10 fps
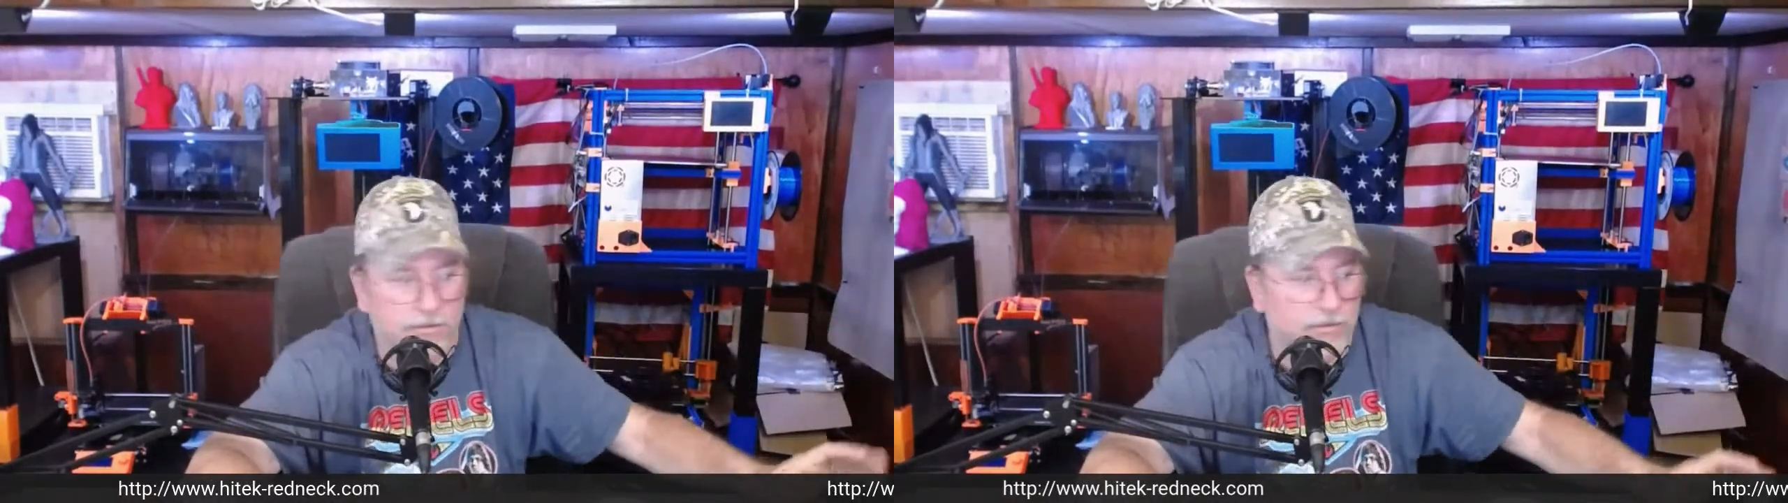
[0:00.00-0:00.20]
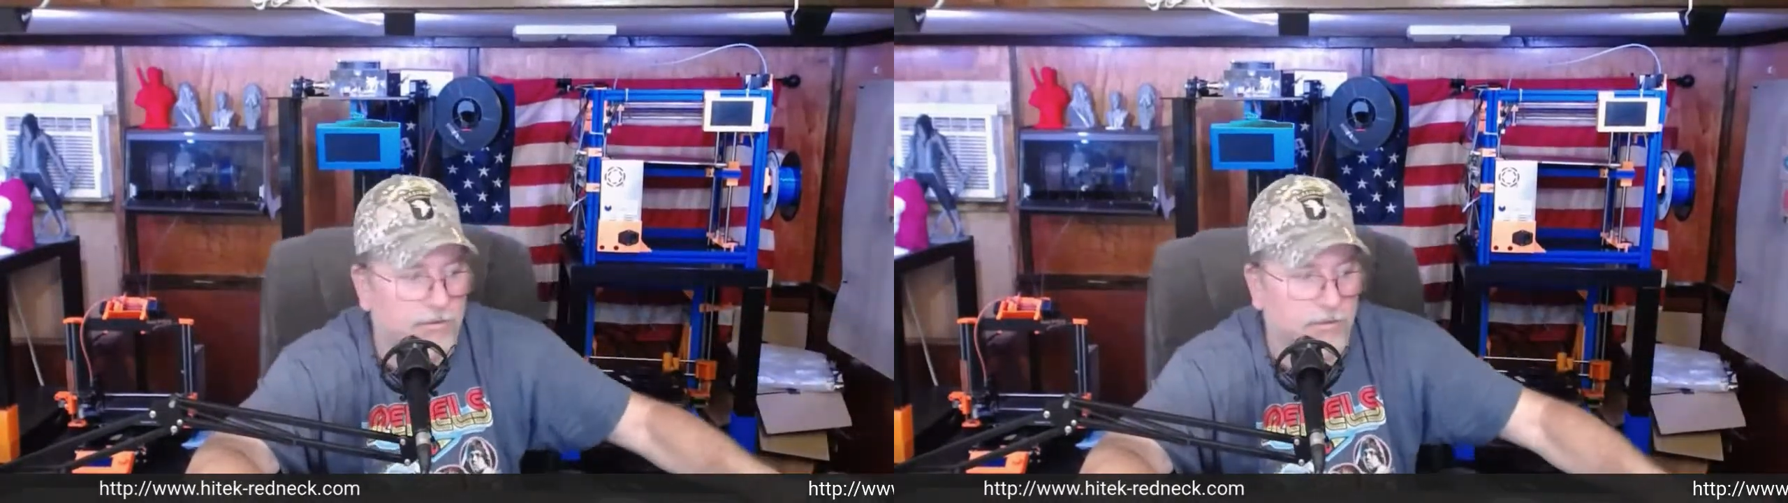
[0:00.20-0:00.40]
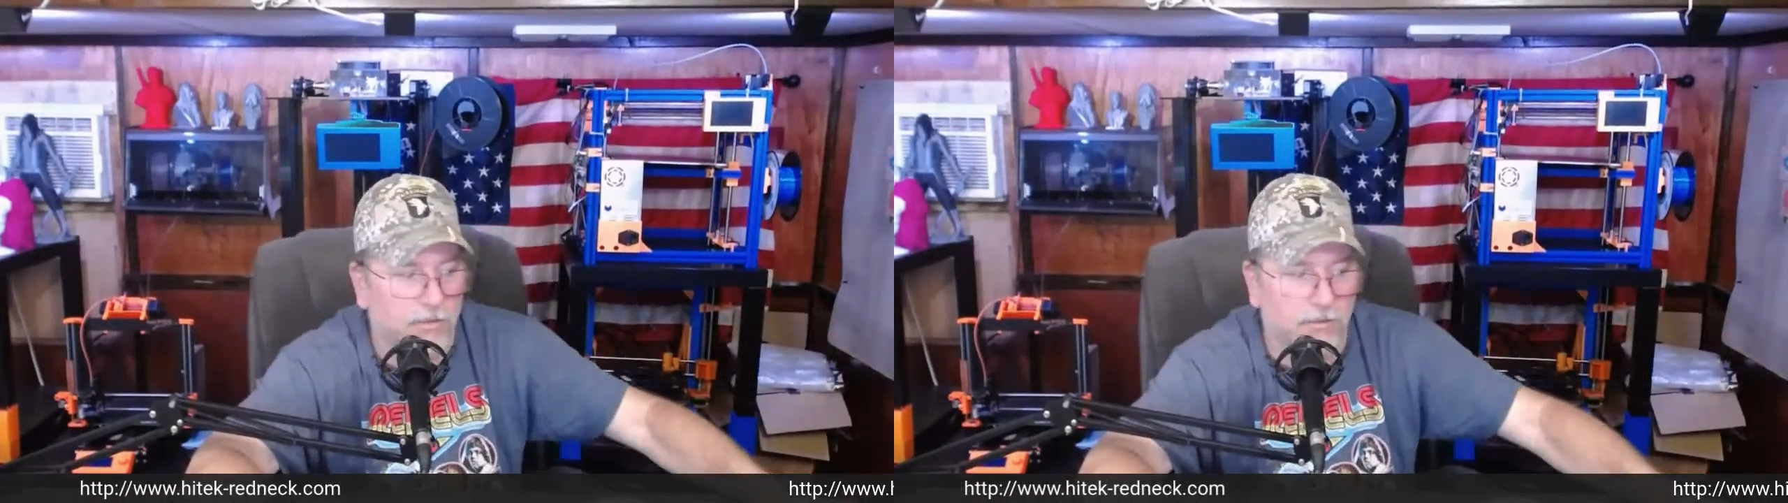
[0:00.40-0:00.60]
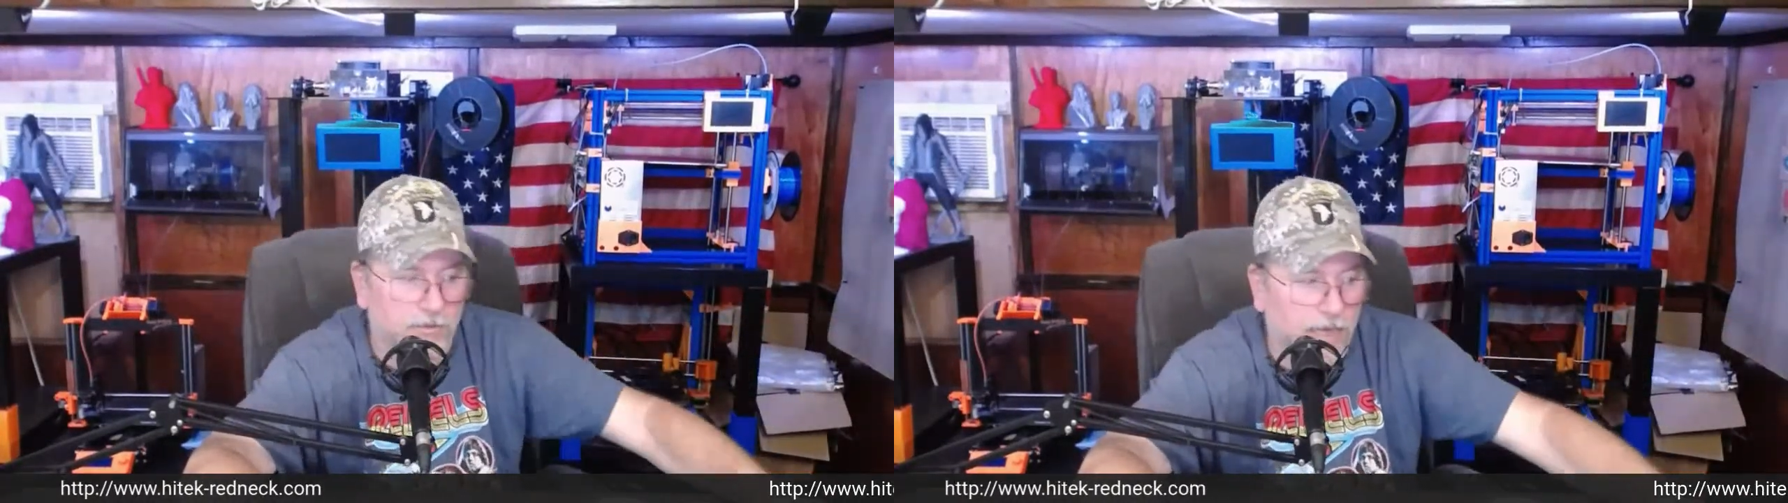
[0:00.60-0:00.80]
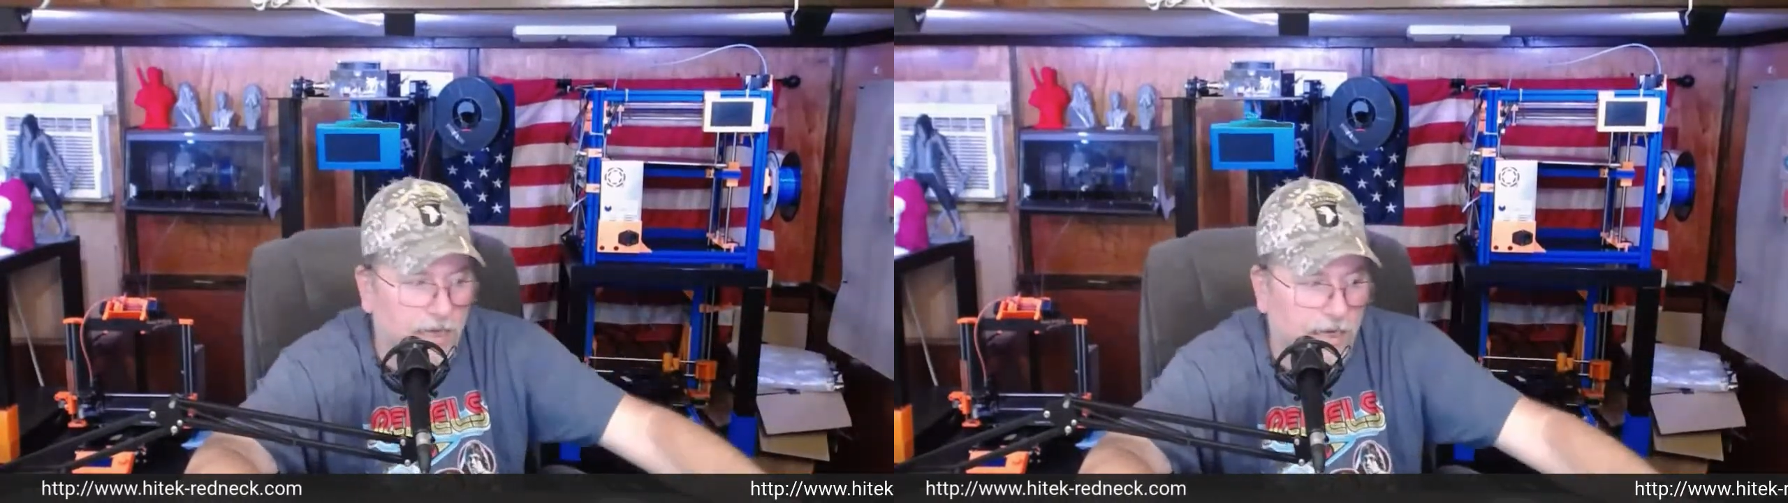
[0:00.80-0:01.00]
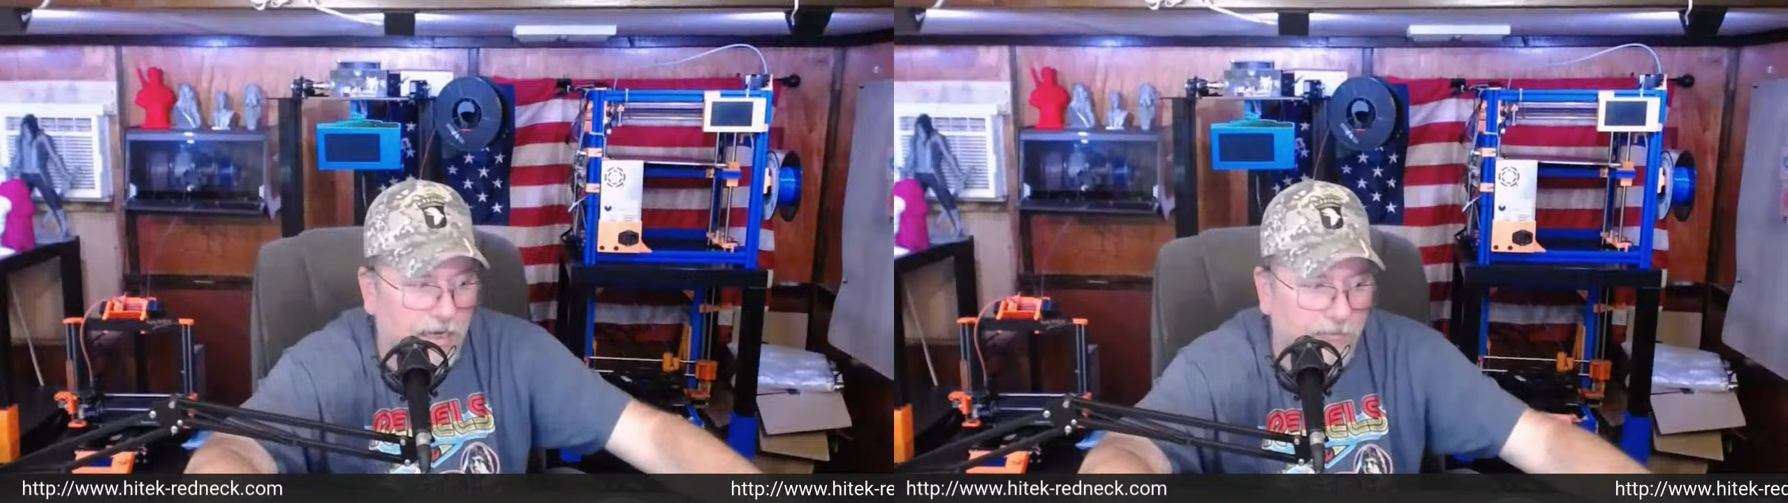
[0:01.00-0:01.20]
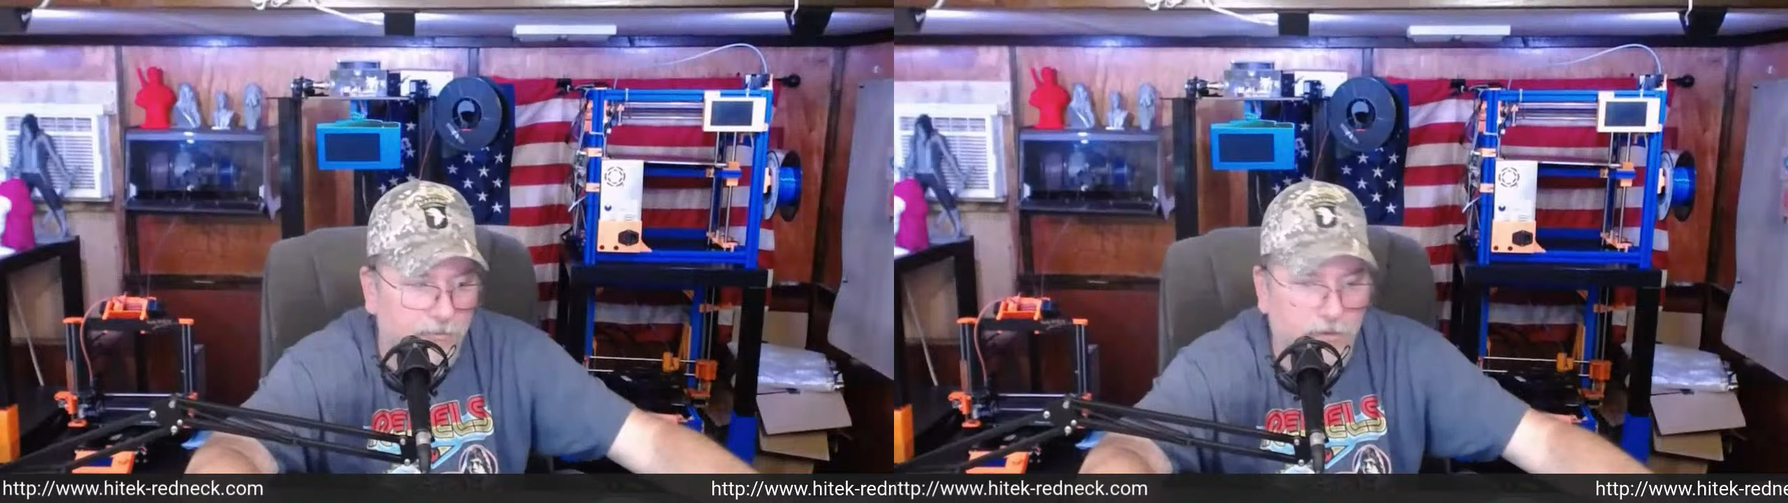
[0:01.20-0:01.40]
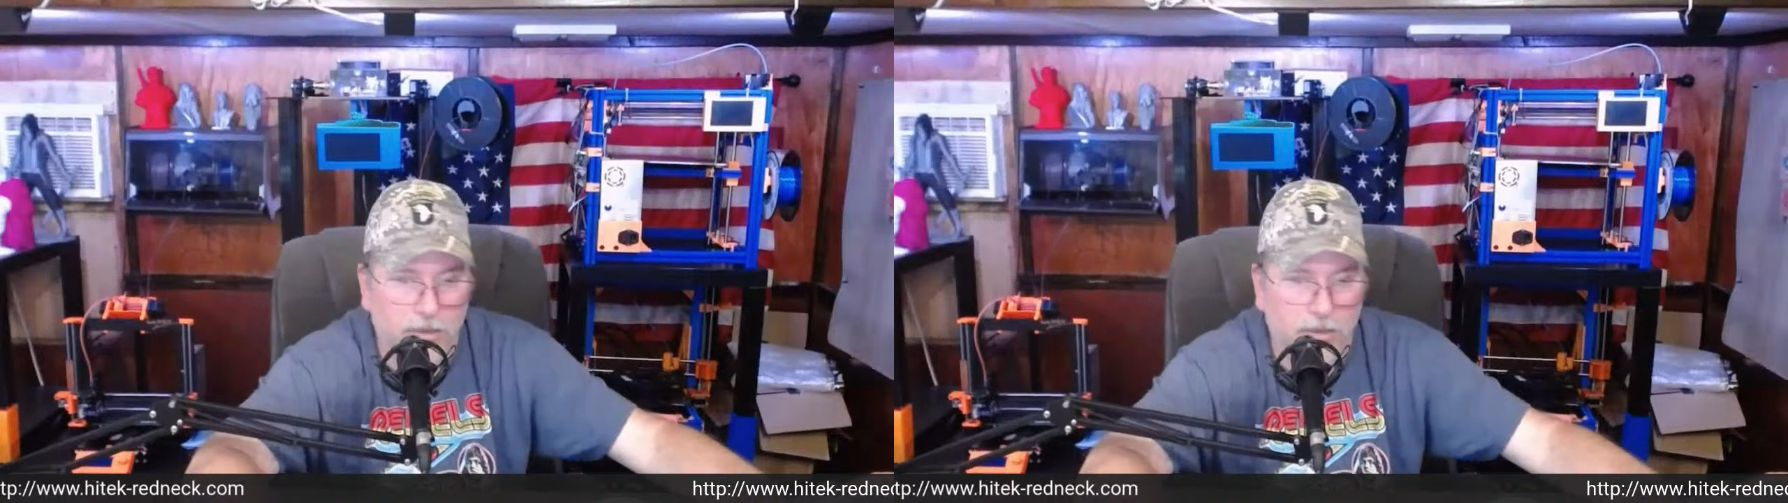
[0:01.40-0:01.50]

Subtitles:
that's another time